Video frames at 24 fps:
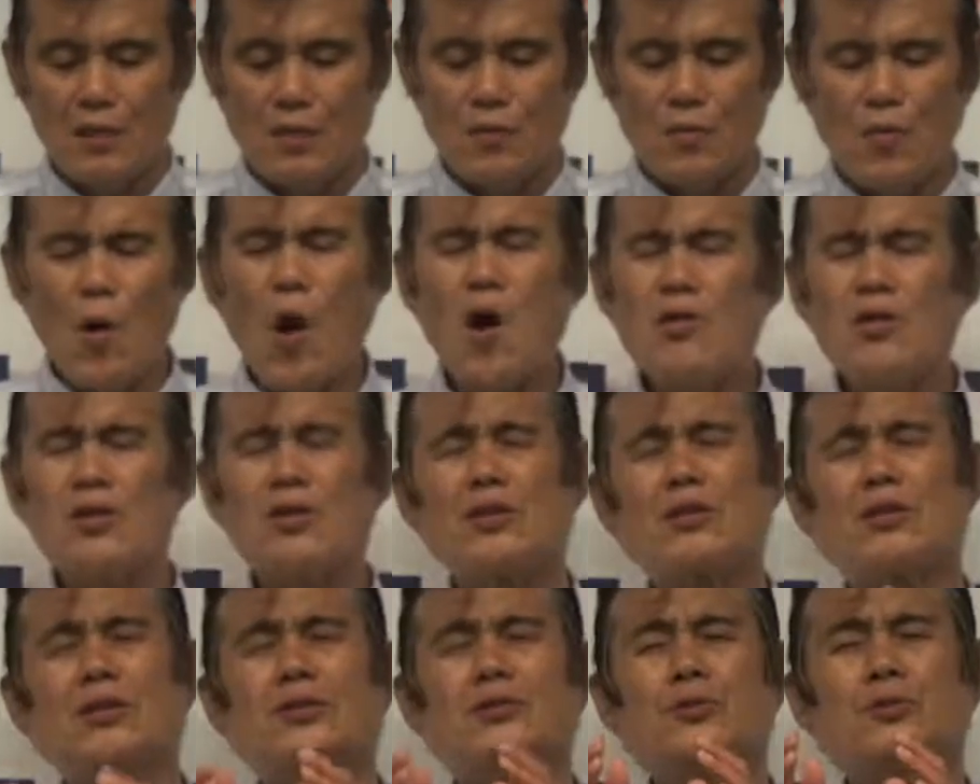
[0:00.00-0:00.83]

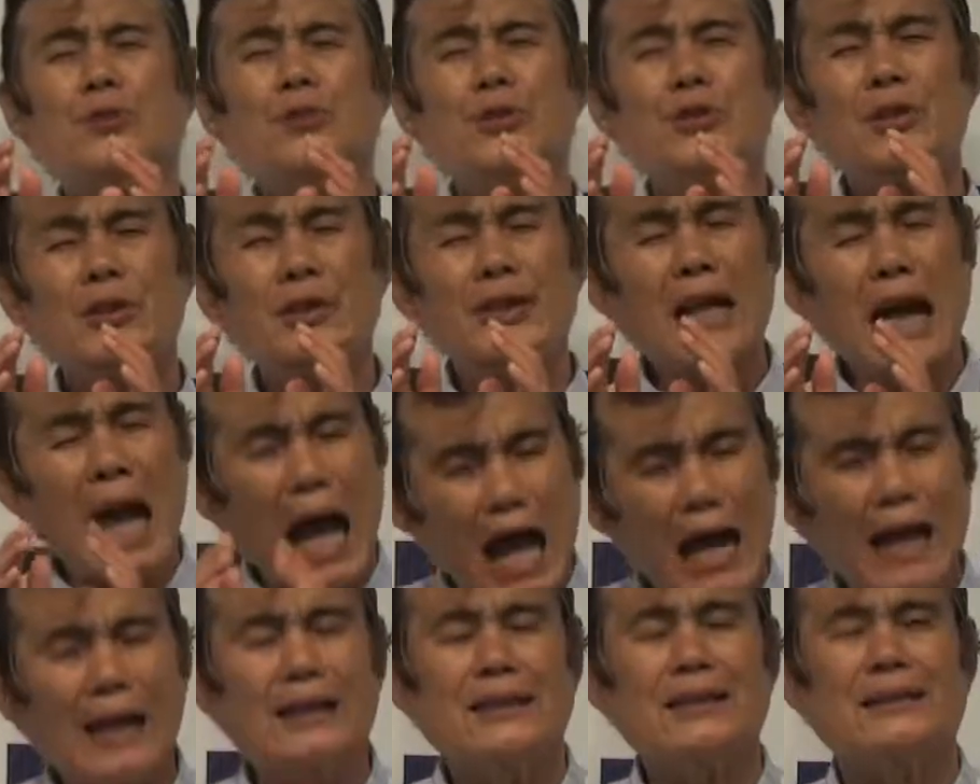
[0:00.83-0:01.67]
walked with
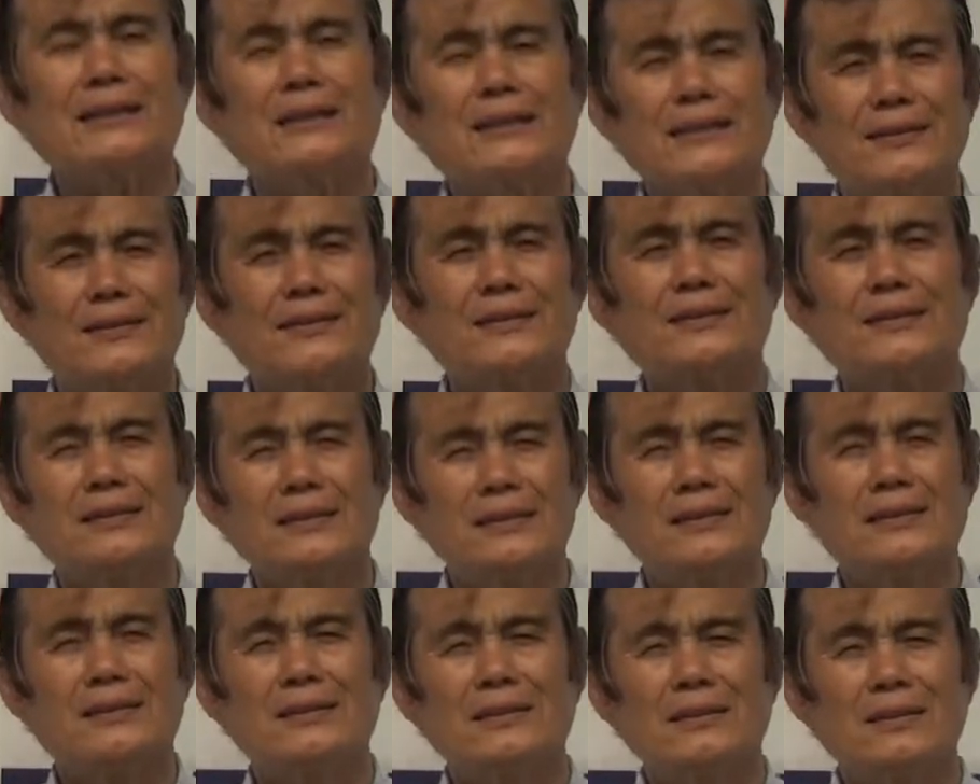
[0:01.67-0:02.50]
God
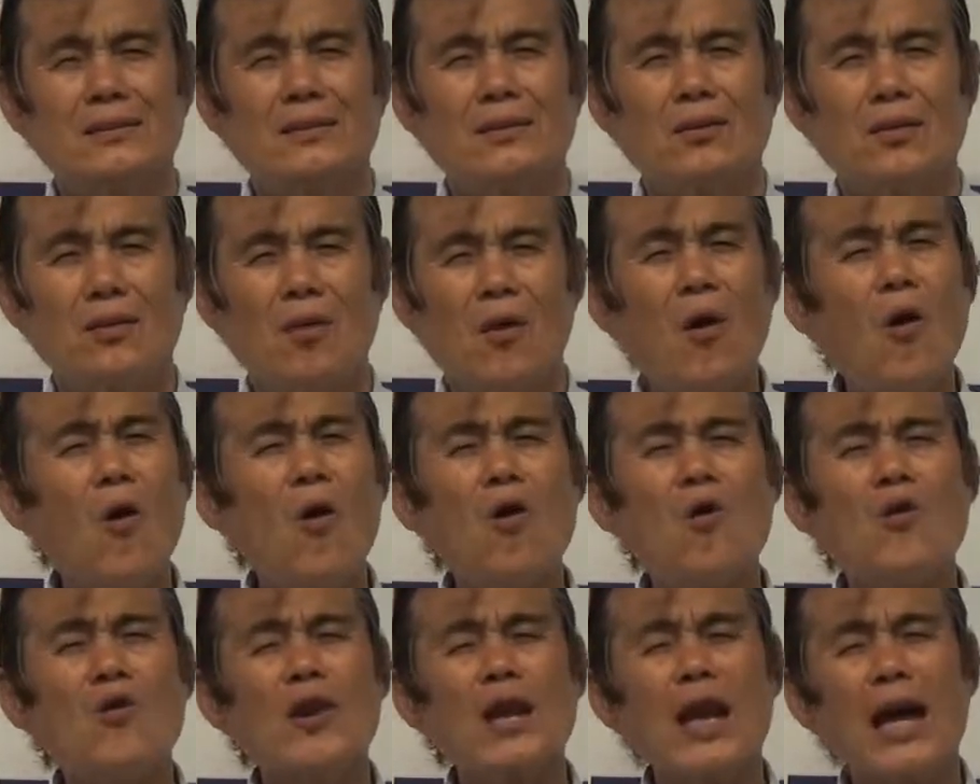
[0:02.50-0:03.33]

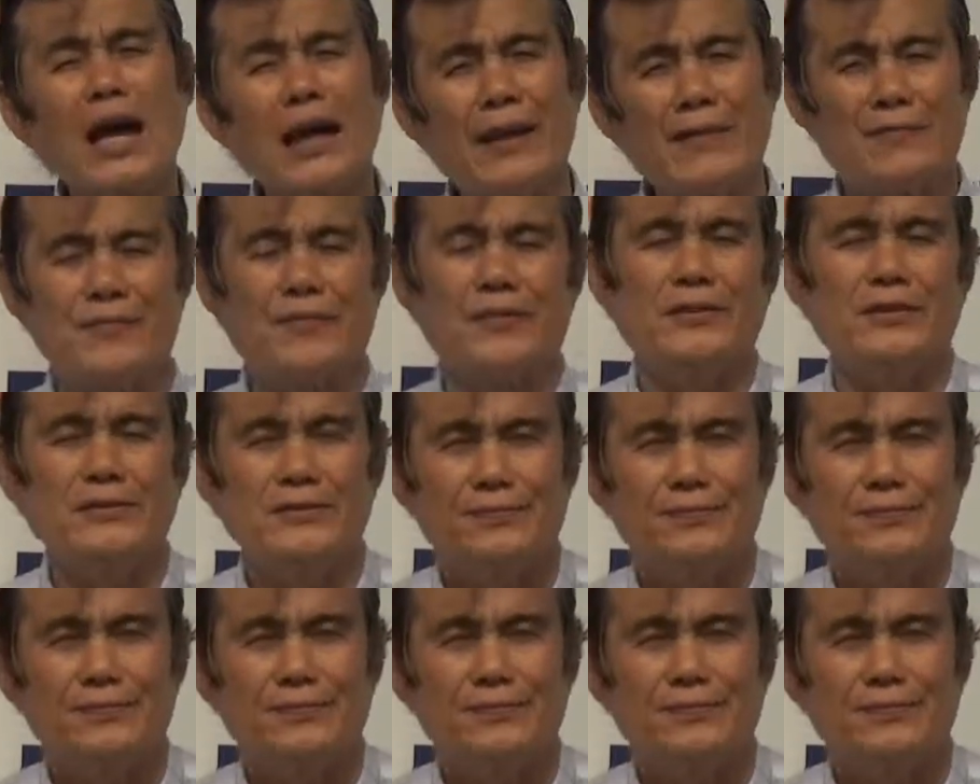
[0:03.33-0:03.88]
whole life